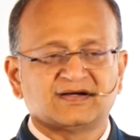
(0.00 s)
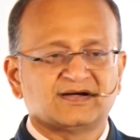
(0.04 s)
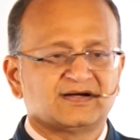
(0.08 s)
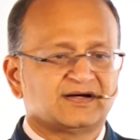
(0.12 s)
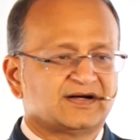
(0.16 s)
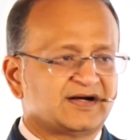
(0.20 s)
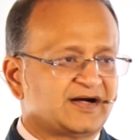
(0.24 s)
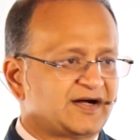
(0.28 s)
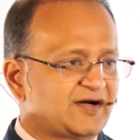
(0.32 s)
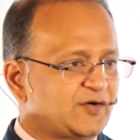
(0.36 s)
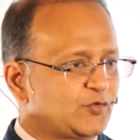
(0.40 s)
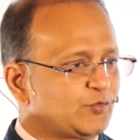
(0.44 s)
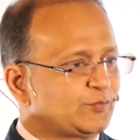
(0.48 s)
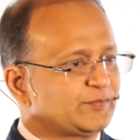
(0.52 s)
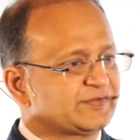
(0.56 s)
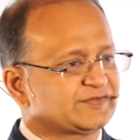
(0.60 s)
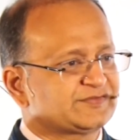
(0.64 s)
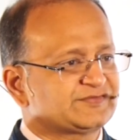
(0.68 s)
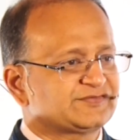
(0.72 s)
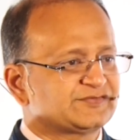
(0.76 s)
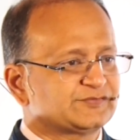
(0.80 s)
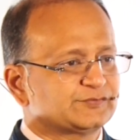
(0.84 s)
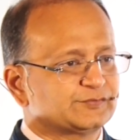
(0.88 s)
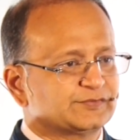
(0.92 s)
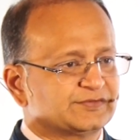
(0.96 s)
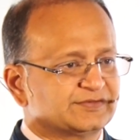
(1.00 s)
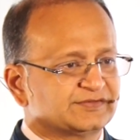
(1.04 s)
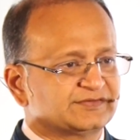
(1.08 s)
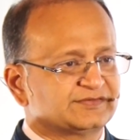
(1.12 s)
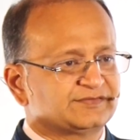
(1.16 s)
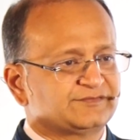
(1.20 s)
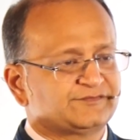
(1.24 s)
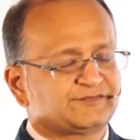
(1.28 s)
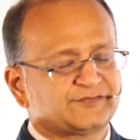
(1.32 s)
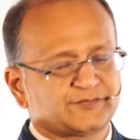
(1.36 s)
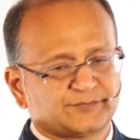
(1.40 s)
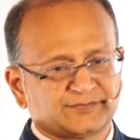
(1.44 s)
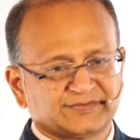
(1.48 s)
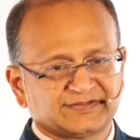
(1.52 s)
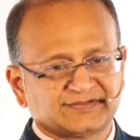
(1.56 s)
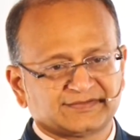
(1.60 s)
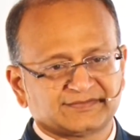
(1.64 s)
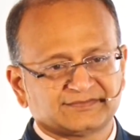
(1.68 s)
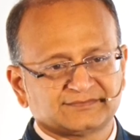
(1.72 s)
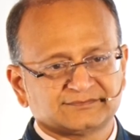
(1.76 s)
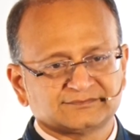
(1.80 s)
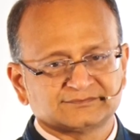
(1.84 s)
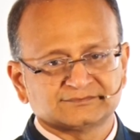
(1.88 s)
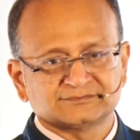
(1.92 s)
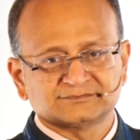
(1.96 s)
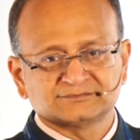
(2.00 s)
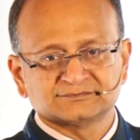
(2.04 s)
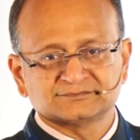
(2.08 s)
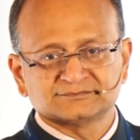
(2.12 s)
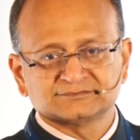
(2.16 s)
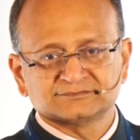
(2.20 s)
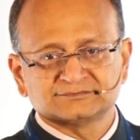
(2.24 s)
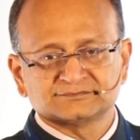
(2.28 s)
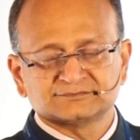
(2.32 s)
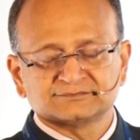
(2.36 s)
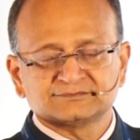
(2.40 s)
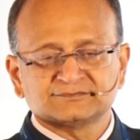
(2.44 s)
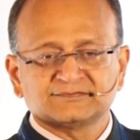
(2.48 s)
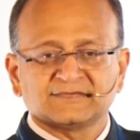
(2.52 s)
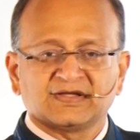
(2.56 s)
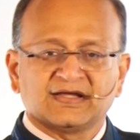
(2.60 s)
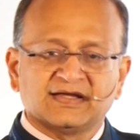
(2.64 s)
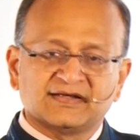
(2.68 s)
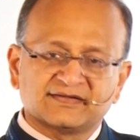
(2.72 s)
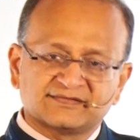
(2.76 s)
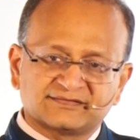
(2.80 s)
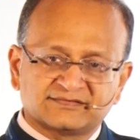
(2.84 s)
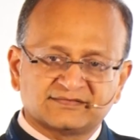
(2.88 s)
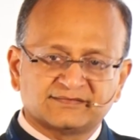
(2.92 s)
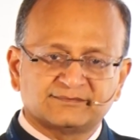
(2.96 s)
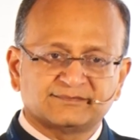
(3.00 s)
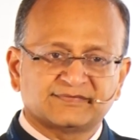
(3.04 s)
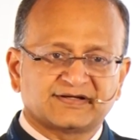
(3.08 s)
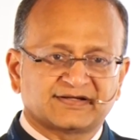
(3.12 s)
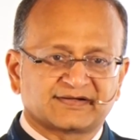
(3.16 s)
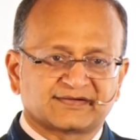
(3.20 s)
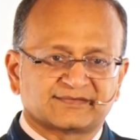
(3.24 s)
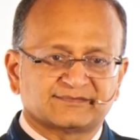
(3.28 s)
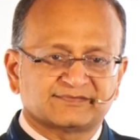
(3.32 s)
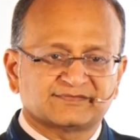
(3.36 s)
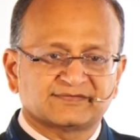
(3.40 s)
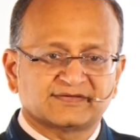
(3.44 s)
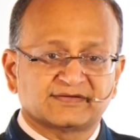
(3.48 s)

How much you learn from it? Sometimes,